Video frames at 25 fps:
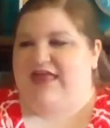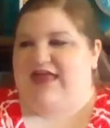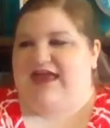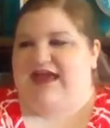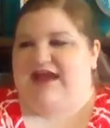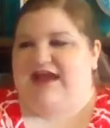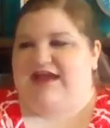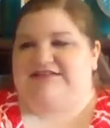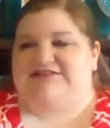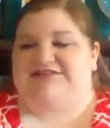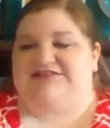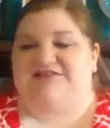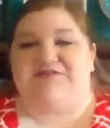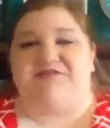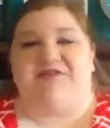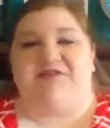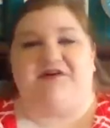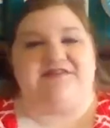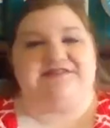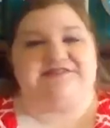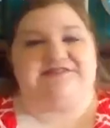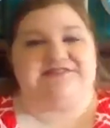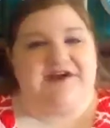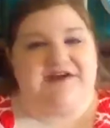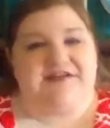And so
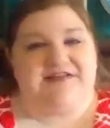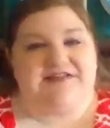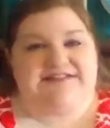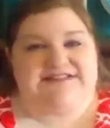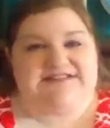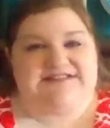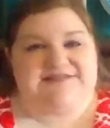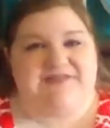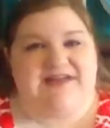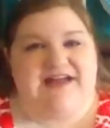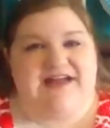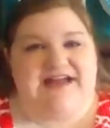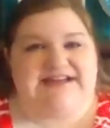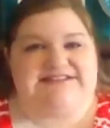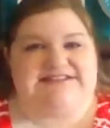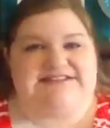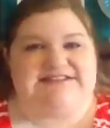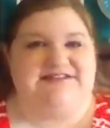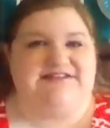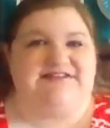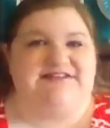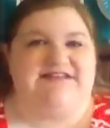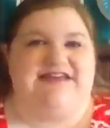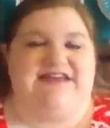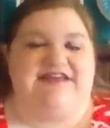those are all the supplies
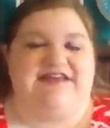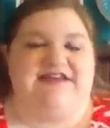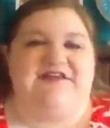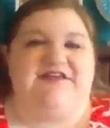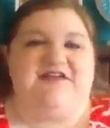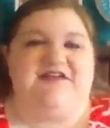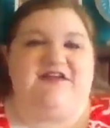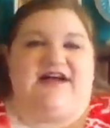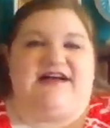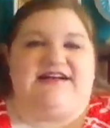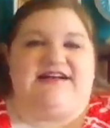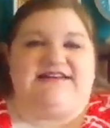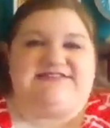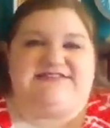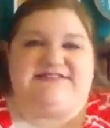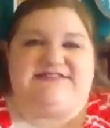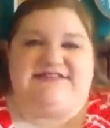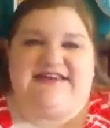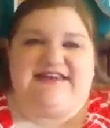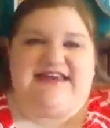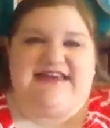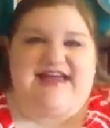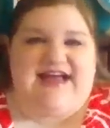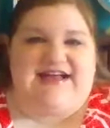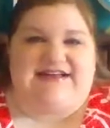you'll need. You'll also
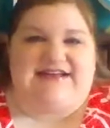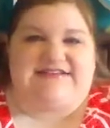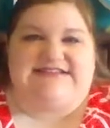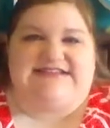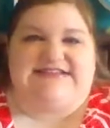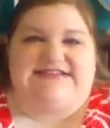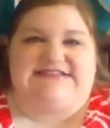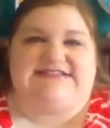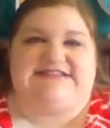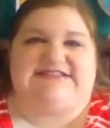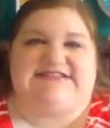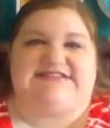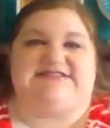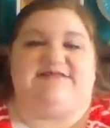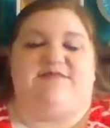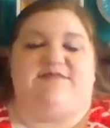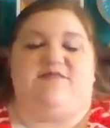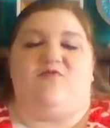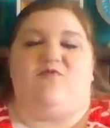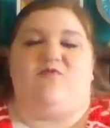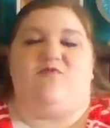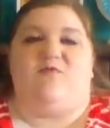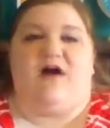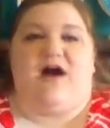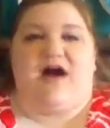need access to
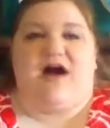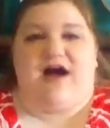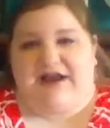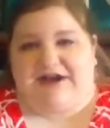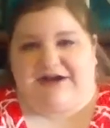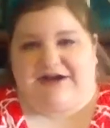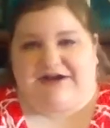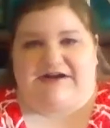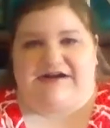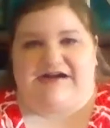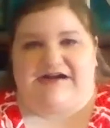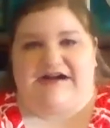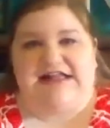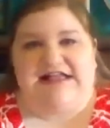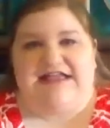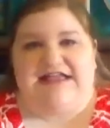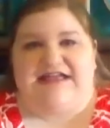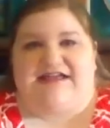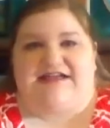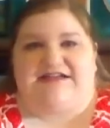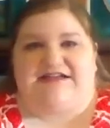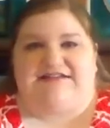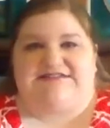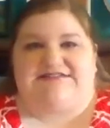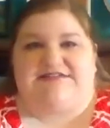some water.
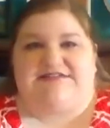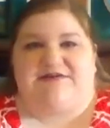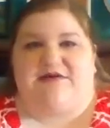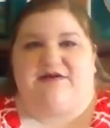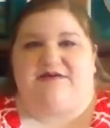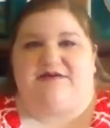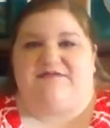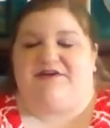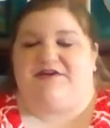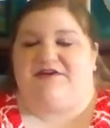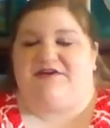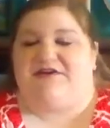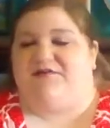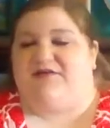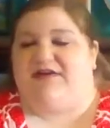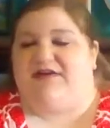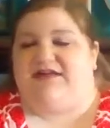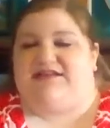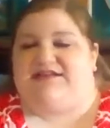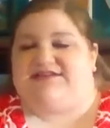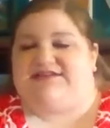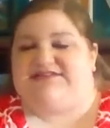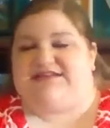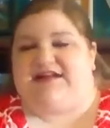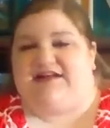And so if you're doing
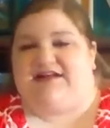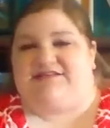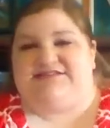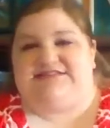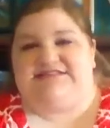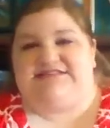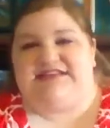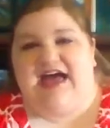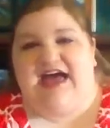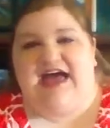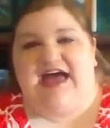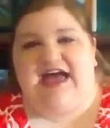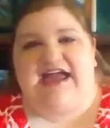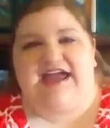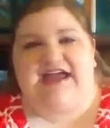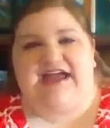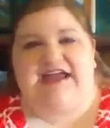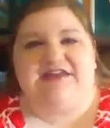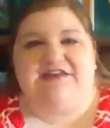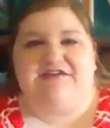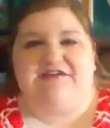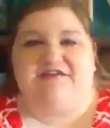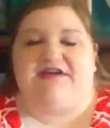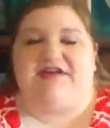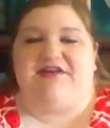this outside,
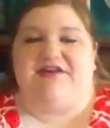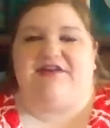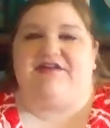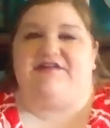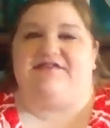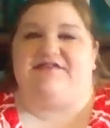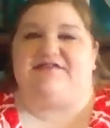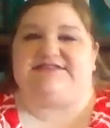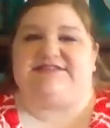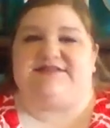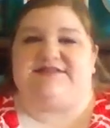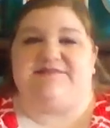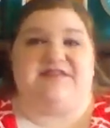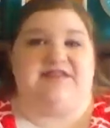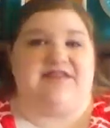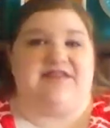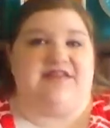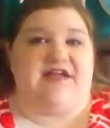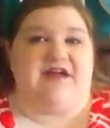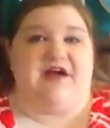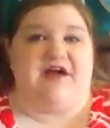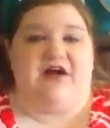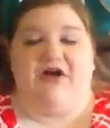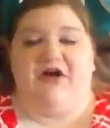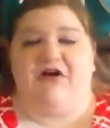you can use something
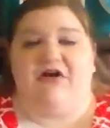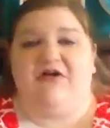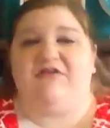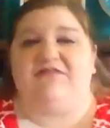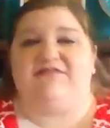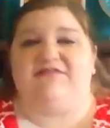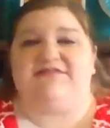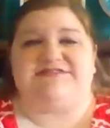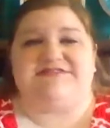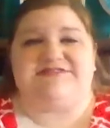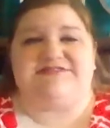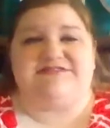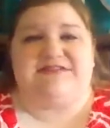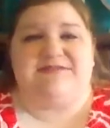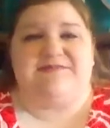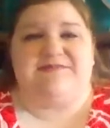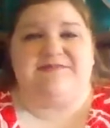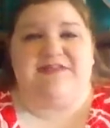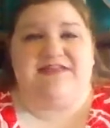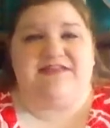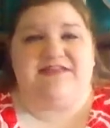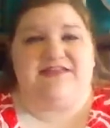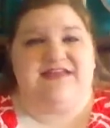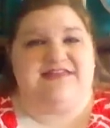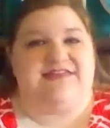like a hose or
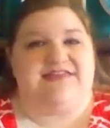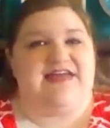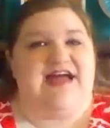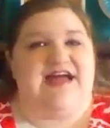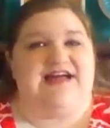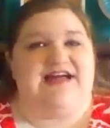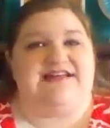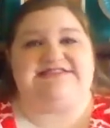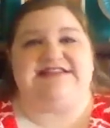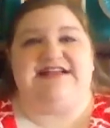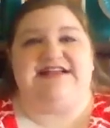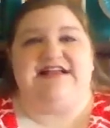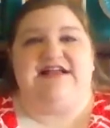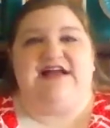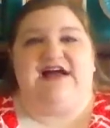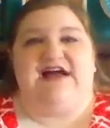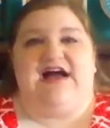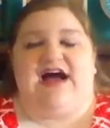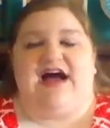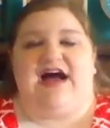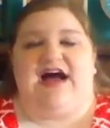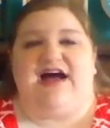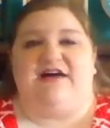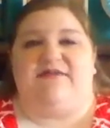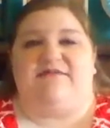something like that.
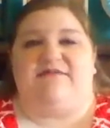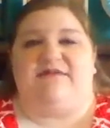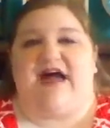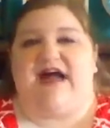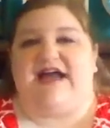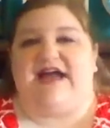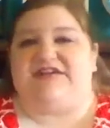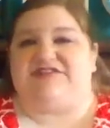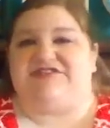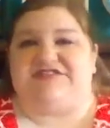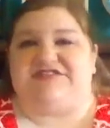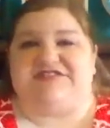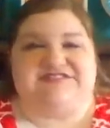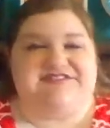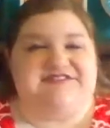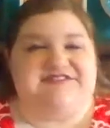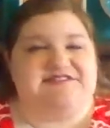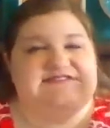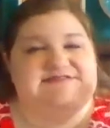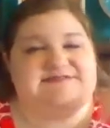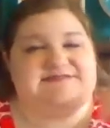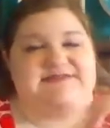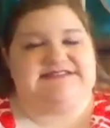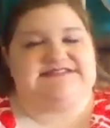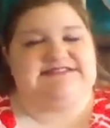I just
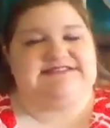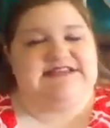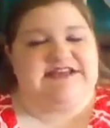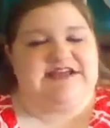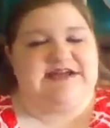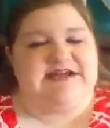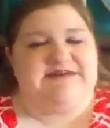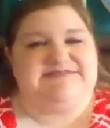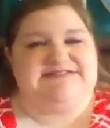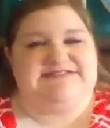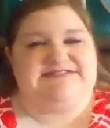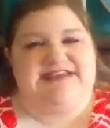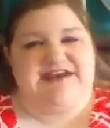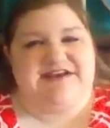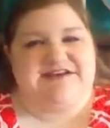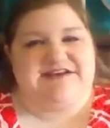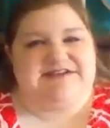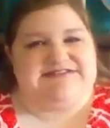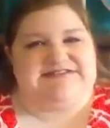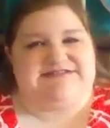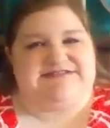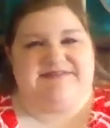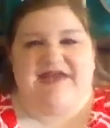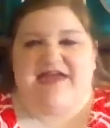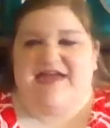use my sink
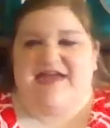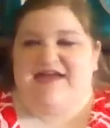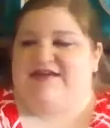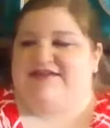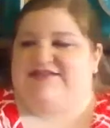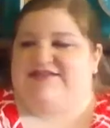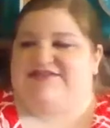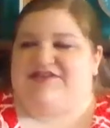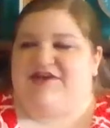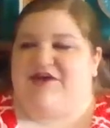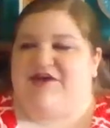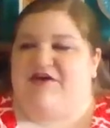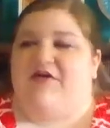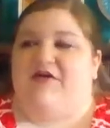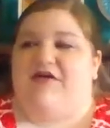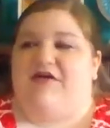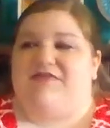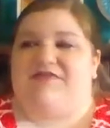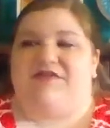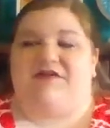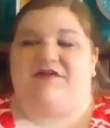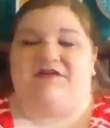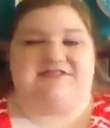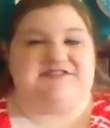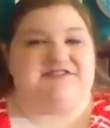upstairs. So
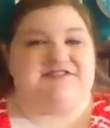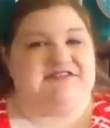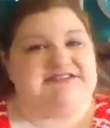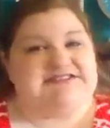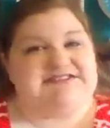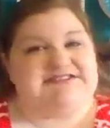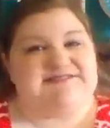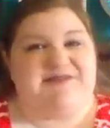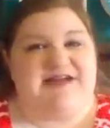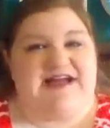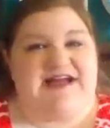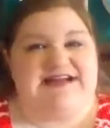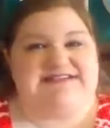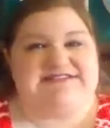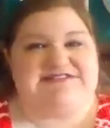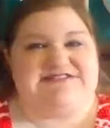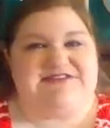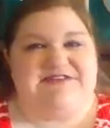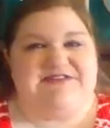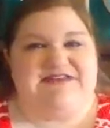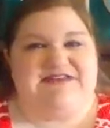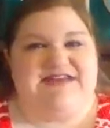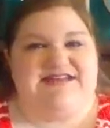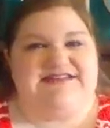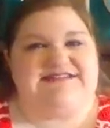those are the supplies you'll
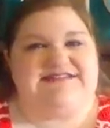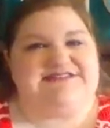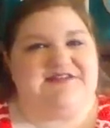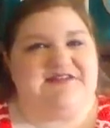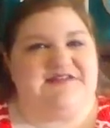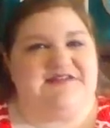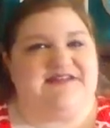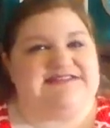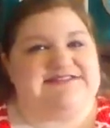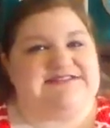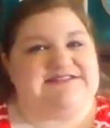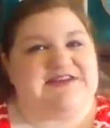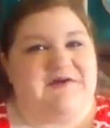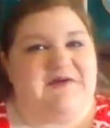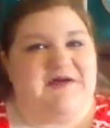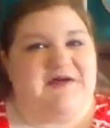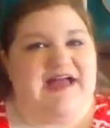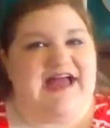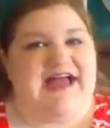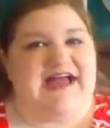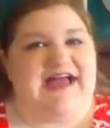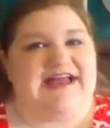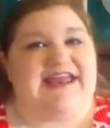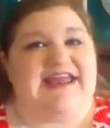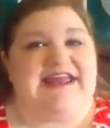need, so let's go
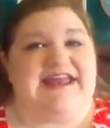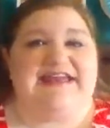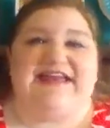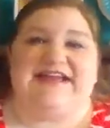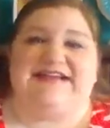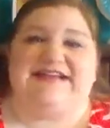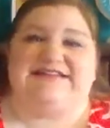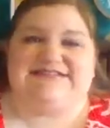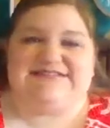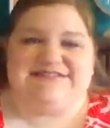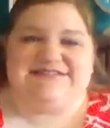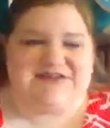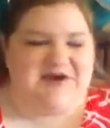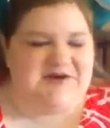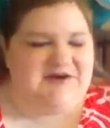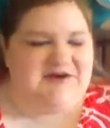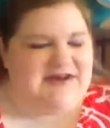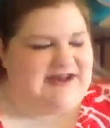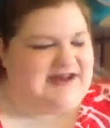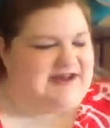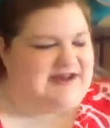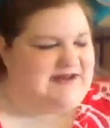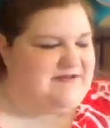ahead and get started.